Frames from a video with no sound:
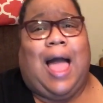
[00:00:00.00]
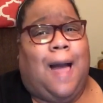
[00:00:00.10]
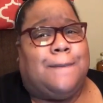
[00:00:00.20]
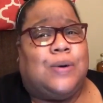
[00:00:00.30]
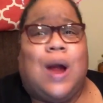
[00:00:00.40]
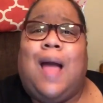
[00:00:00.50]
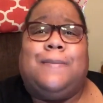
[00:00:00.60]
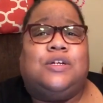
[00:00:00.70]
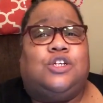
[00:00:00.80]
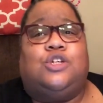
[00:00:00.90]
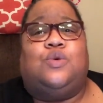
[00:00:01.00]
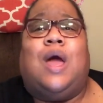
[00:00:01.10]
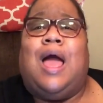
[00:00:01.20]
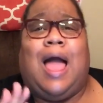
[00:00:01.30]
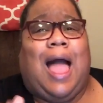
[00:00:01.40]
I promise you,
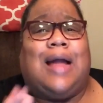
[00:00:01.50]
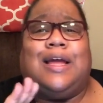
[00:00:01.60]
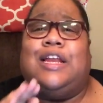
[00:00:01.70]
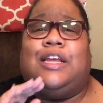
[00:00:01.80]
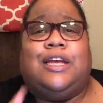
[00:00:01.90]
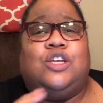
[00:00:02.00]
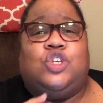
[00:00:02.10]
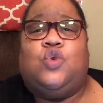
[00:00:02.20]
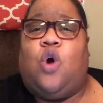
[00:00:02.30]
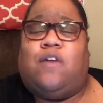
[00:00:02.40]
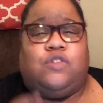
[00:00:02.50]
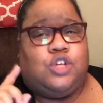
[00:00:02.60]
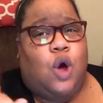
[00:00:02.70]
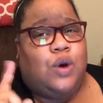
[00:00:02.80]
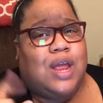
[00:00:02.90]
I can get you off.
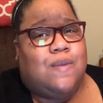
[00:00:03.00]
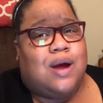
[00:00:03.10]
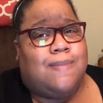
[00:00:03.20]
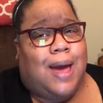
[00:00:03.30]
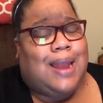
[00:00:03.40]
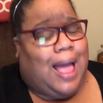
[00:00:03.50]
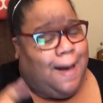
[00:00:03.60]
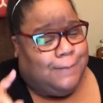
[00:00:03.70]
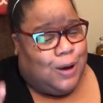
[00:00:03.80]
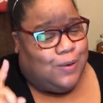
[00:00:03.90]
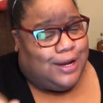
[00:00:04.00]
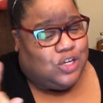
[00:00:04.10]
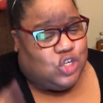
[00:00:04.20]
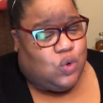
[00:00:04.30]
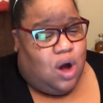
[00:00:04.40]
Don't even worry about it. I'm going to
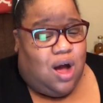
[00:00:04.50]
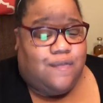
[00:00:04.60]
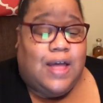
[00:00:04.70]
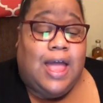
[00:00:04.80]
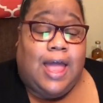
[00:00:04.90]
get you off.